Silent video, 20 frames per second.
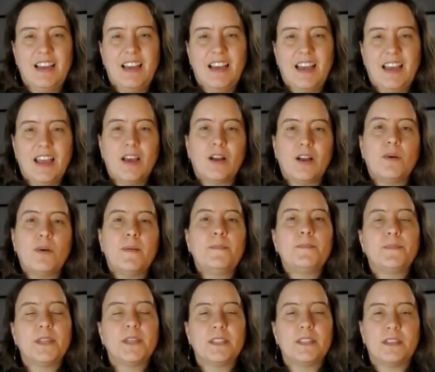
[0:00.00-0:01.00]
Hey Ottawa,
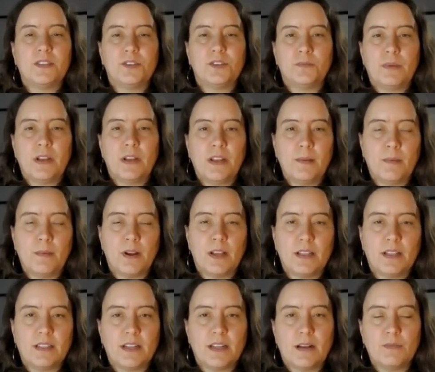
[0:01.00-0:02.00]
this is your Monday
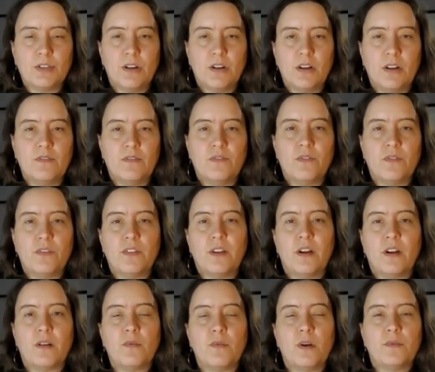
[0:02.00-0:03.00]
market snapshot for
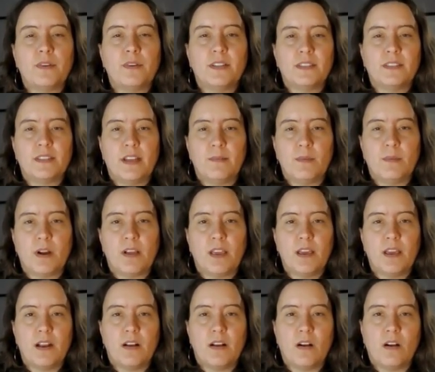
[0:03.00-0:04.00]
the Ottawa real estate
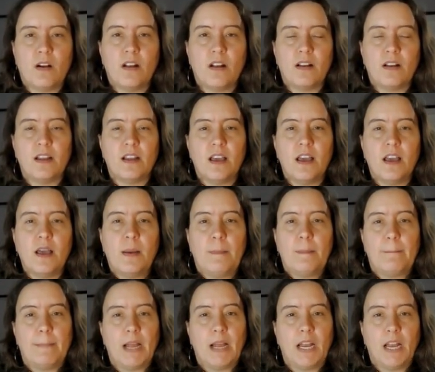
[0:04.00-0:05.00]
market on
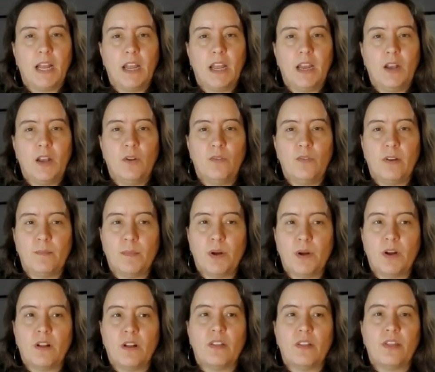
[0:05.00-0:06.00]
Monday,
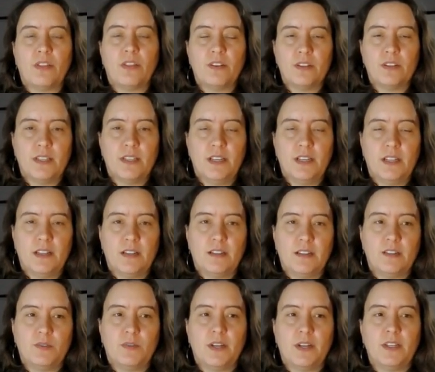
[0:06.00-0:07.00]
November
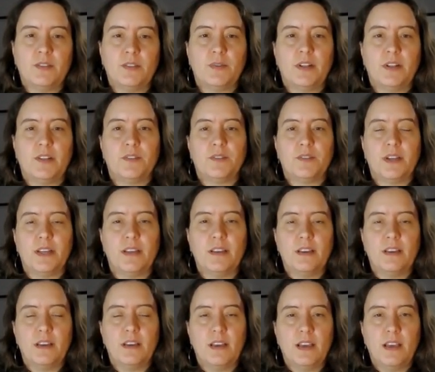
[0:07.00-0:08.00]
13th, 2023.
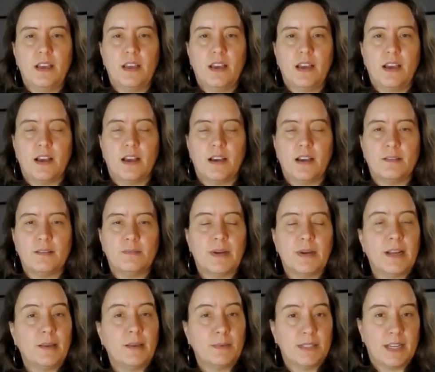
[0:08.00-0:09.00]

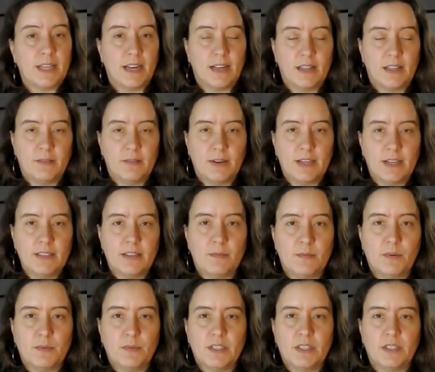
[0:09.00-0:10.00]
My name is Annalee Rice.
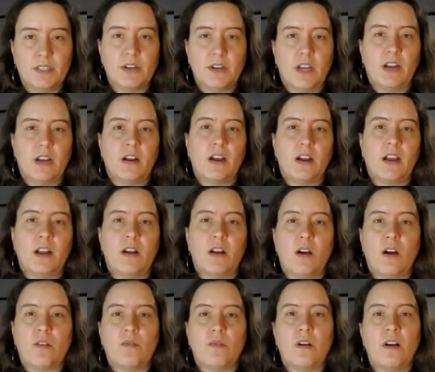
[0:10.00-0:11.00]
I'm a realtor here in
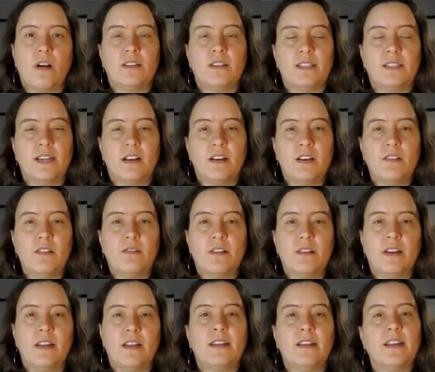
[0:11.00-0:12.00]
Ottawa, Ontario,
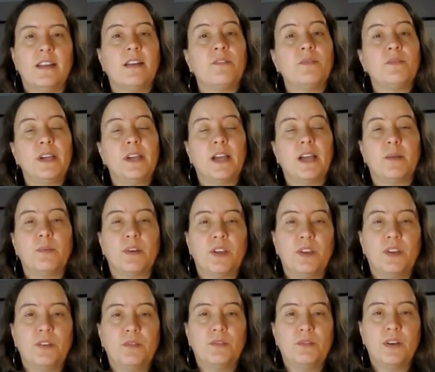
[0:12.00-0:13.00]
and every week I
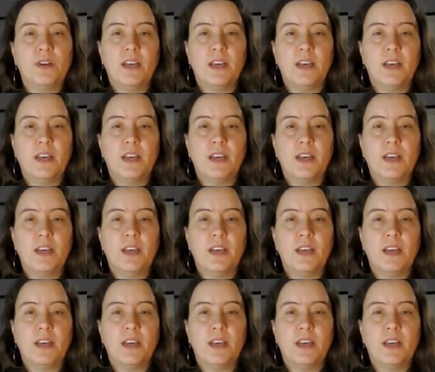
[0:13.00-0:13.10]
bring you